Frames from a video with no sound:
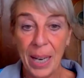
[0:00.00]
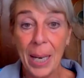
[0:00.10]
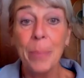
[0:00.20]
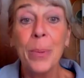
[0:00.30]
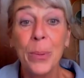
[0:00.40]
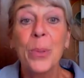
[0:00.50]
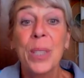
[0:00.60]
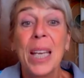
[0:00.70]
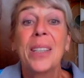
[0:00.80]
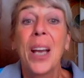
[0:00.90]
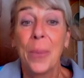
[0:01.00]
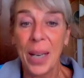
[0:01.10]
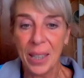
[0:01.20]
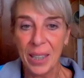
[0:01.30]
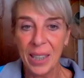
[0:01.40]
able to say
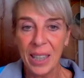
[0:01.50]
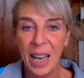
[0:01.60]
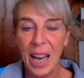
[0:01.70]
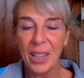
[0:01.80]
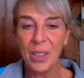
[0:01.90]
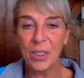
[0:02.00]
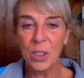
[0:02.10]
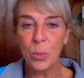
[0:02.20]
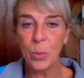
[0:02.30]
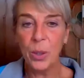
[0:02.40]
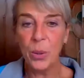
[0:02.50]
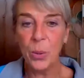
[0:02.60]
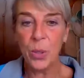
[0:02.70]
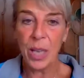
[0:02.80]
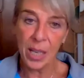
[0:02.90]
directly, and others will
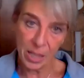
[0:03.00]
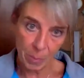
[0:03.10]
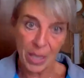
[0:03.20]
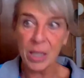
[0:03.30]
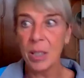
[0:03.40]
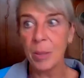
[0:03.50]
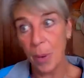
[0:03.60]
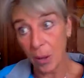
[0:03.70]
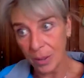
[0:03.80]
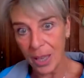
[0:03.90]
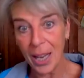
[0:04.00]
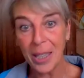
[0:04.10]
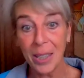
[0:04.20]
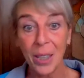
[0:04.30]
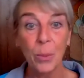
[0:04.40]
use, and especially
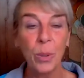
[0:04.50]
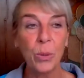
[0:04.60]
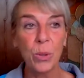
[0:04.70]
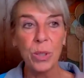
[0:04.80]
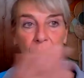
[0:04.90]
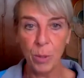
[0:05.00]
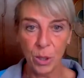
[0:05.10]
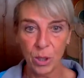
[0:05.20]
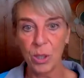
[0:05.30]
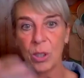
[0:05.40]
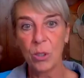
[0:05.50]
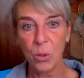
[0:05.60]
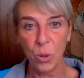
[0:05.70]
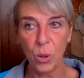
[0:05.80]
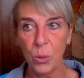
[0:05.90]
plant-like, will use images,
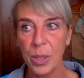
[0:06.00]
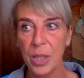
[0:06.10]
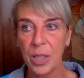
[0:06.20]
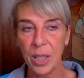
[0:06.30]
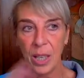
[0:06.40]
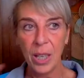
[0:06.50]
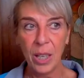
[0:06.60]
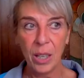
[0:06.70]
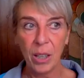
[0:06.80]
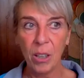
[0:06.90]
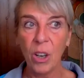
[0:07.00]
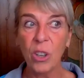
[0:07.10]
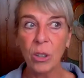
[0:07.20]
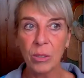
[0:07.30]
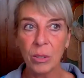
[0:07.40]
stories,
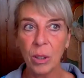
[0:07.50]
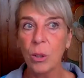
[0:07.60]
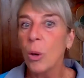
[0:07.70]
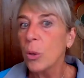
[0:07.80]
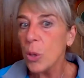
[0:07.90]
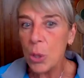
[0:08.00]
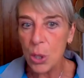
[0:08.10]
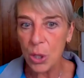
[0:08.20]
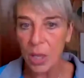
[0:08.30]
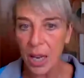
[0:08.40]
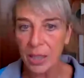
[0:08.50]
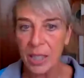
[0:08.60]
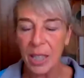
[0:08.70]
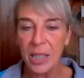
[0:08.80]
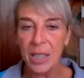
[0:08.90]
occurrences like this
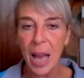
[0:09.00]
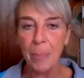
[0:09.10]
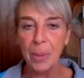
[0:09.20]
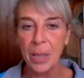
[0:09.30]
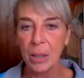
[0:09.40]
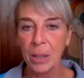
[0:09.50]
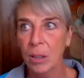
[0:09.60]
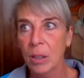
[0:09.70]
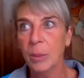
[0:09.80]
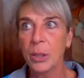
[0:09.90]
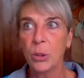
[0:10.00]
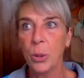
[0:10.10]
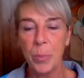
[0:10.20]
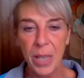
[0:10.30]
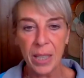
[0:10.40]
and this happened, and oh, I was so
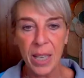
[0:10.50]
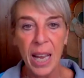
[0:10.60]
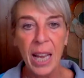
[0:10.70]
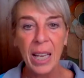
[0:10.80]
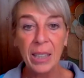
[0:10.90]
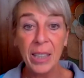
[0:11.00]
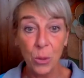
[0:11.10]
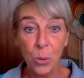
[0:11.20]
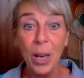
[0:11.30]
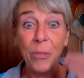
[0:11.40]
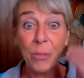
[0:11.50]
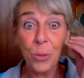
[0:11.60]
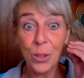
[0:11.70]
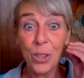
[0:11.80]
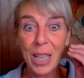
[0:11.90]
upset. And then you have to
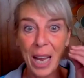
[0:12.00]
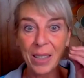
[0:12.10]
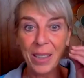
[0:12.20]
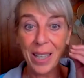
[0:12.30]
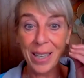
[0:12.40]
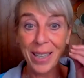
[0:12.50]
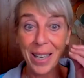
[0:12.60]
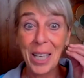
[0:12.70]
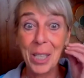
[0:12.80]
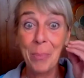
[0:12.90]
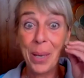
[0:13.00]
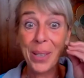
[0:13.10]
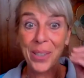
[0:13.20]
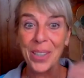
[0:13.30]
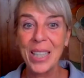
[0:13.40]
understand they
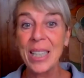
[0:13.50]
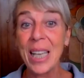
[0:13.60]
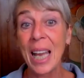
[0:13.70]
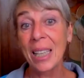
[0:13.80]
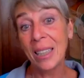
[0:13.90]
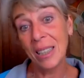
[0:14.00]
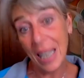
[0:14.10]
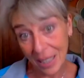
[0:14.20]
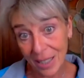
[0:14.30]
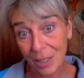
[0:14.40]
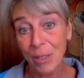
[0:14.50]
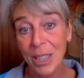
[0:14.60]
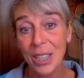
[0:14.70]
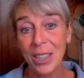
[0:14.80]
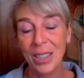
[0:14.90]
experienced it like an
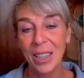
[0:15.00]
invasion.